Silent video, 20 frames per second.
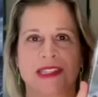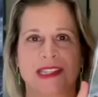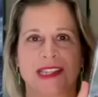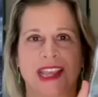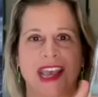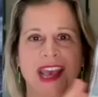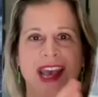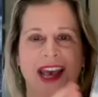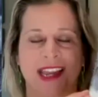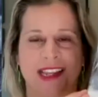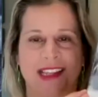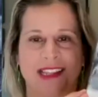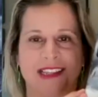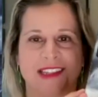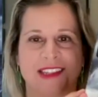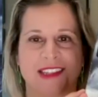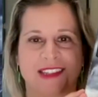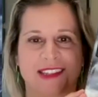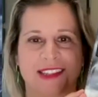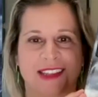the
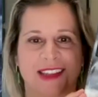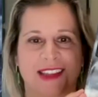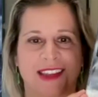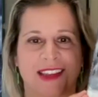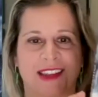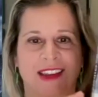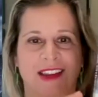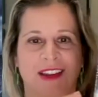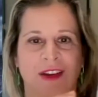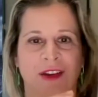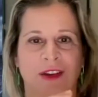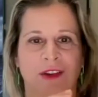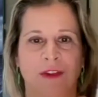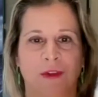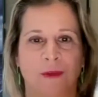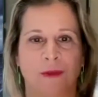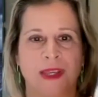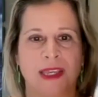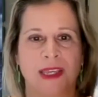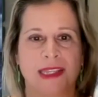catalyst for
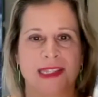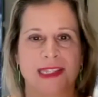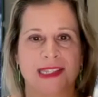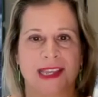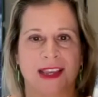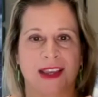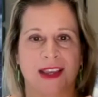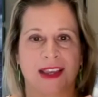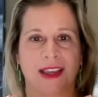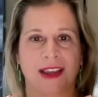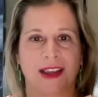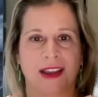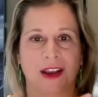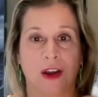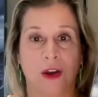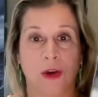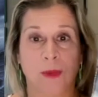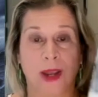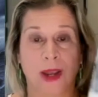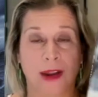me to say,
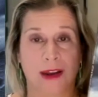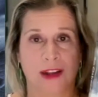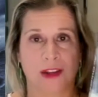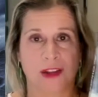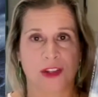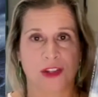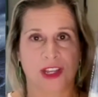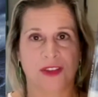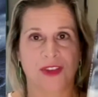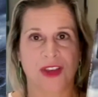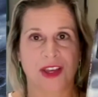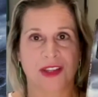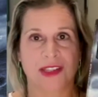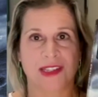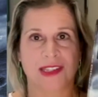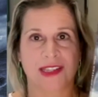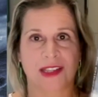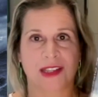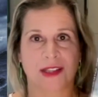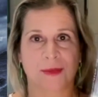oh my gosh, I've got to
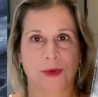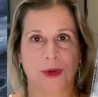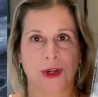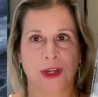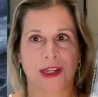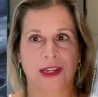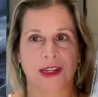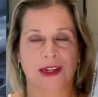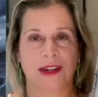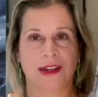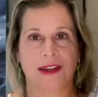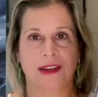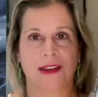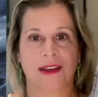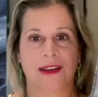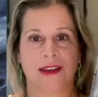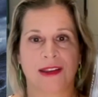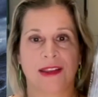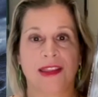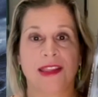celebrate
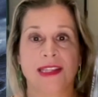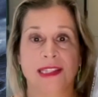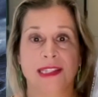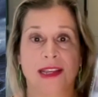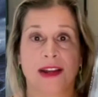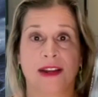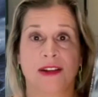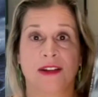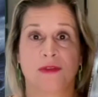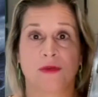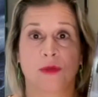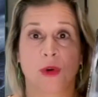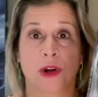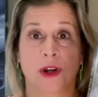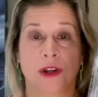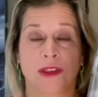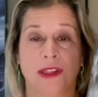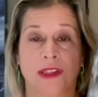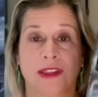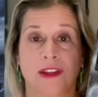this kind of
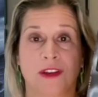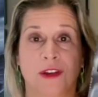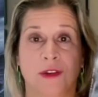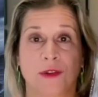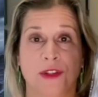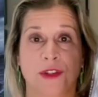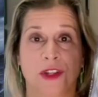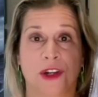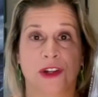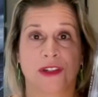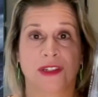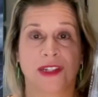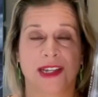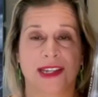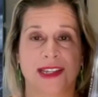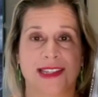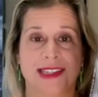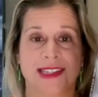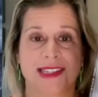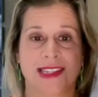work that the Coast Guard
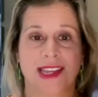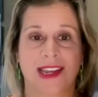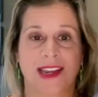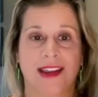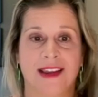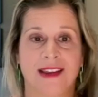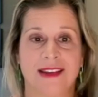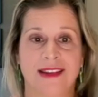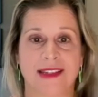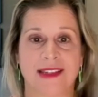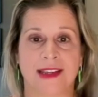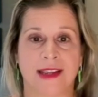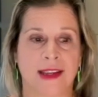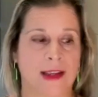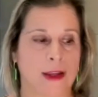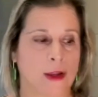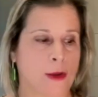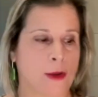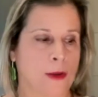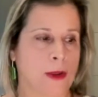does. And
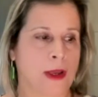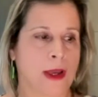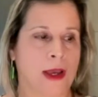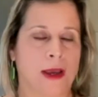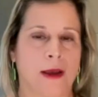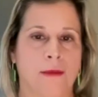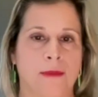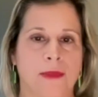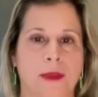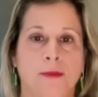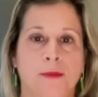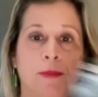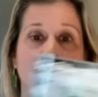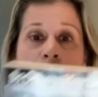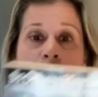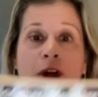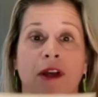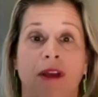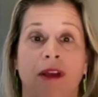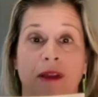um, the
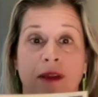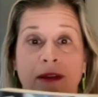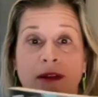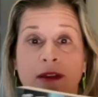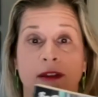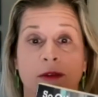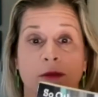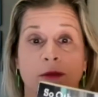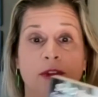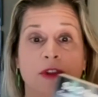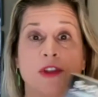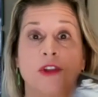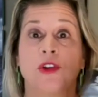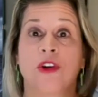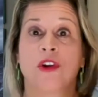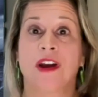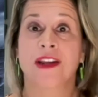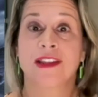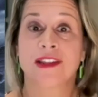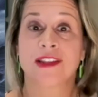book, with due
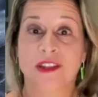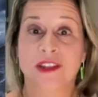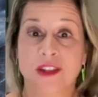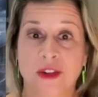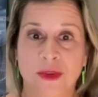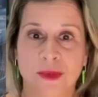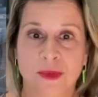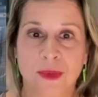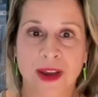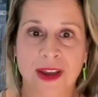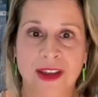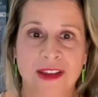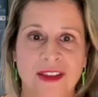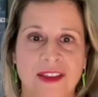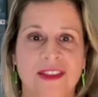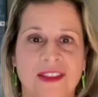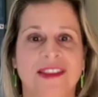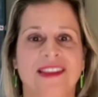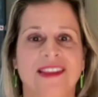credit to my